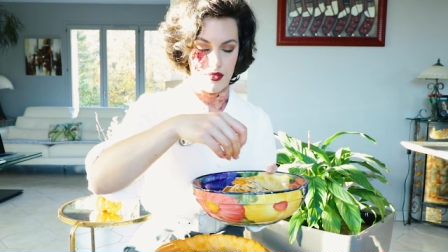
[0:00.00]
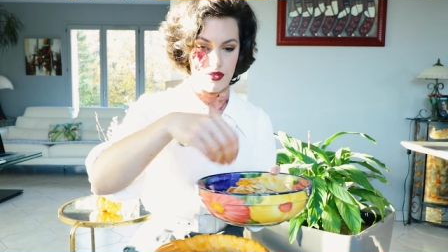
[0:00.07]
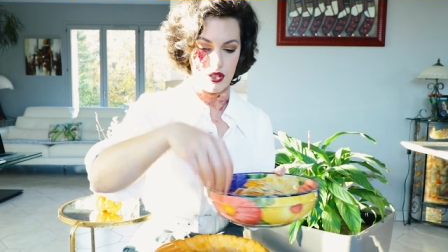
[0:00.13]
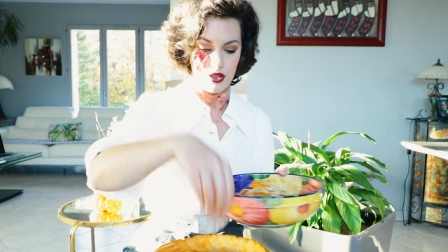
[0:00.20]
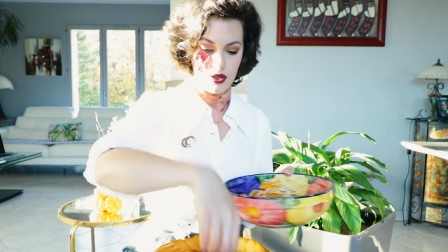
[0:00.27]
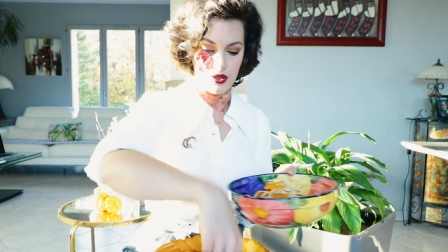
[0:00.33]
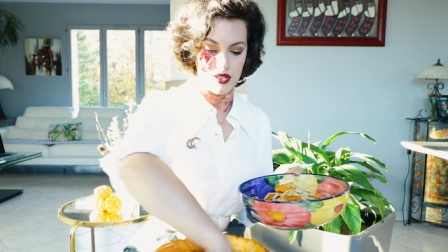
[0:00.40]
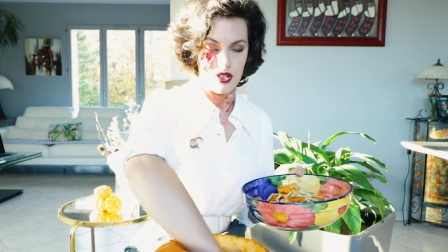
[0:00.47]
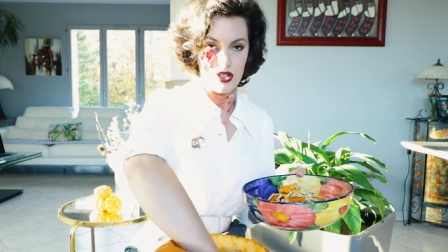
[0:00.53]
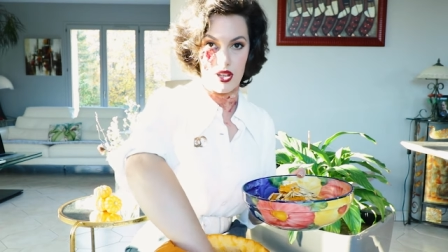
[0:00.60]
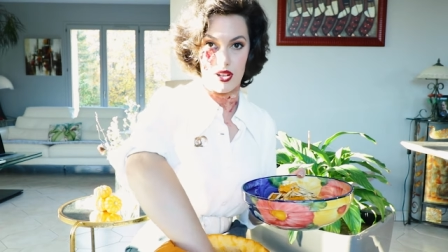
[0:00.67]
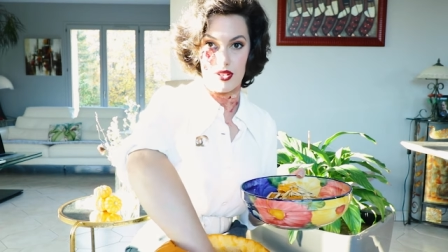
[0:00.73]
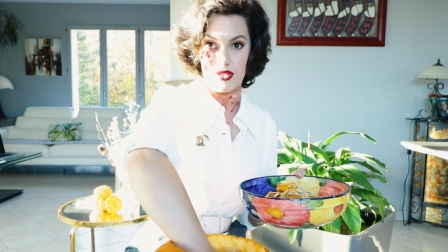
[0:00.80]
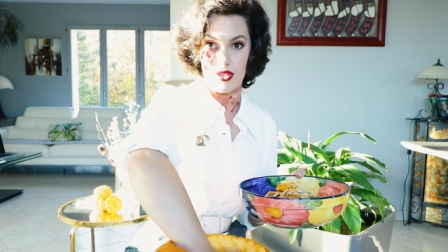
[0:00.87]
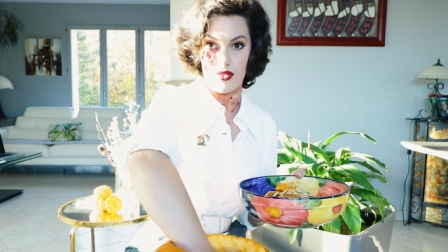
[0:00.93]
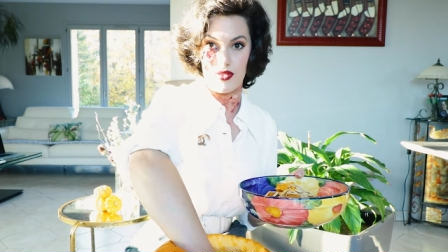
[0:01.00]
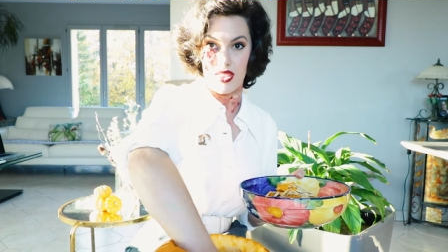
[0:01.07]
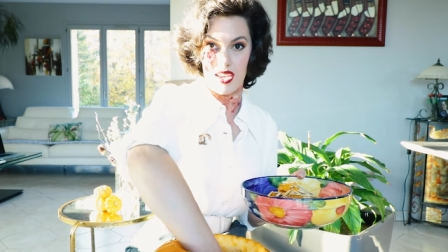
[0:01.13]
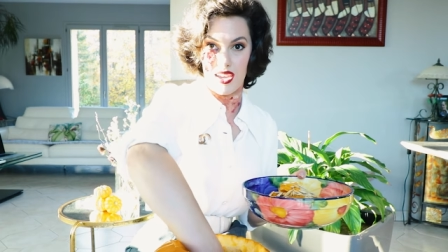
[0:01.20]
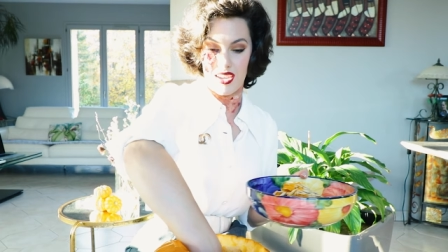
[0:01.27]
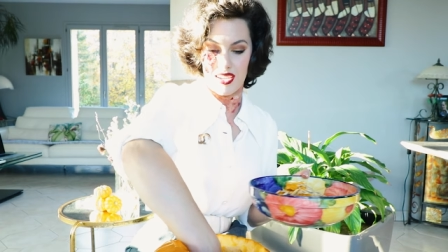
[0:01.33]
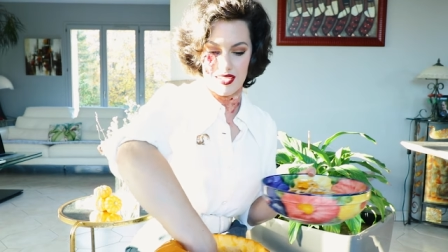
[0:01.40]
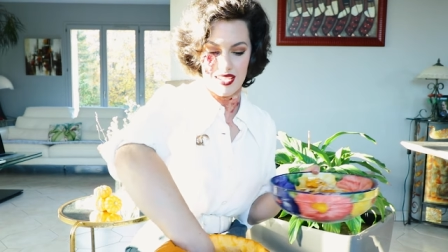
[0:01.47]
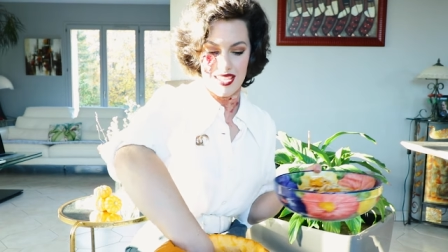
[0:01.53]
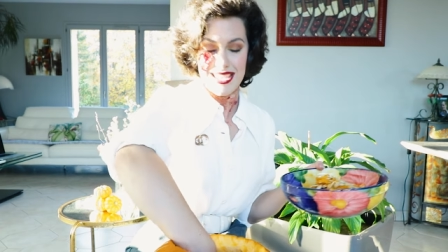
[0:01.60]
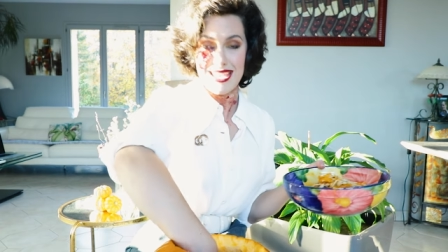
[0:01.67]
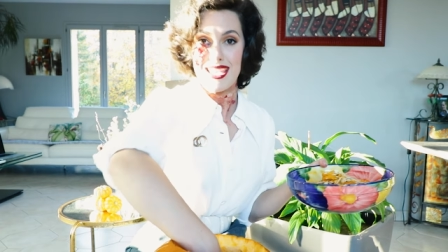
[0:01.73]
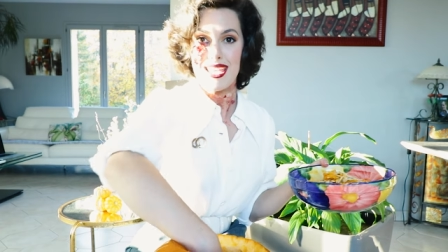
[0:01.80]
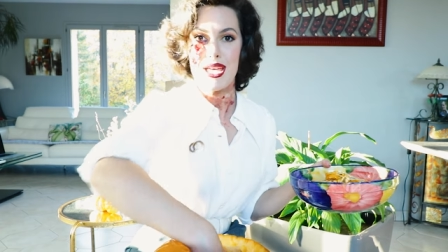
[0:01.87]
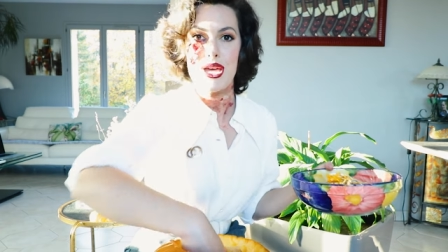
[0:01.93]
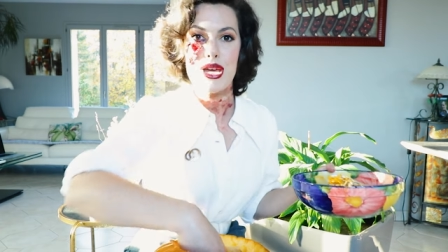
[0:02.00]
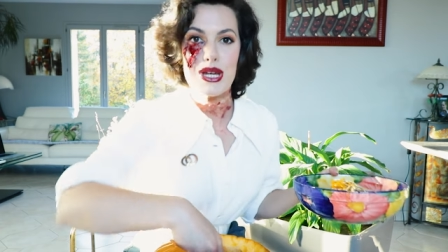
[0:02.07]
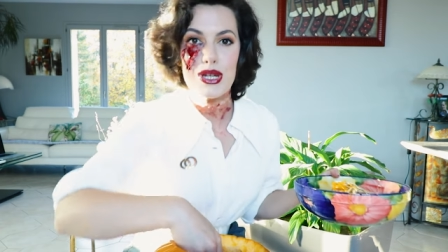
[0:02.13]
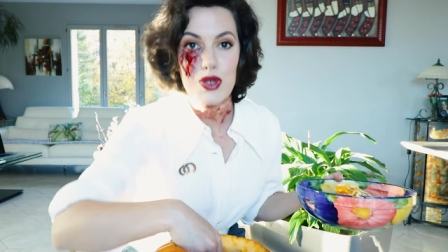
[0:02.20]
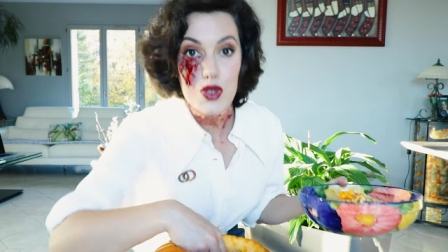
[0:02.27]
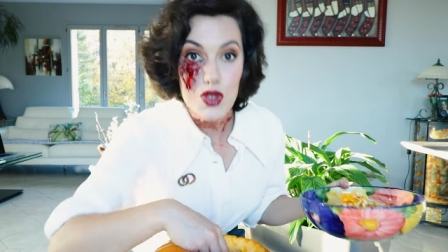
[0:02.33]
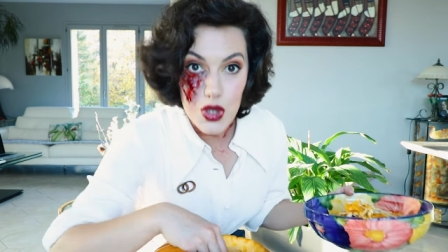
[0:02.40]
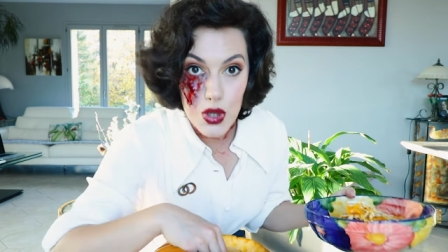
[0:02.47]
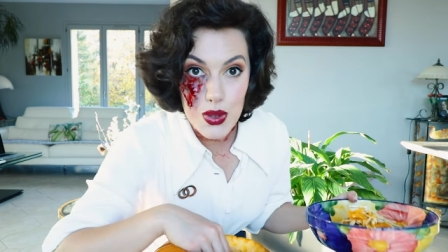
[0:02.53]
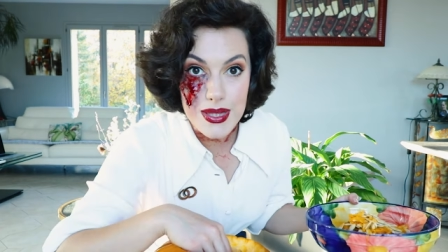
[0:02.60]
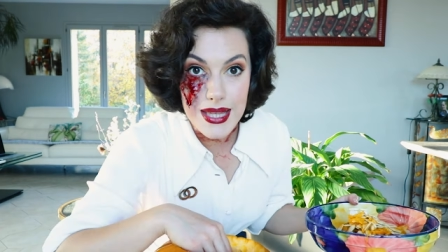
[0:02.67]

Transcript: have to close the shutters over there. 2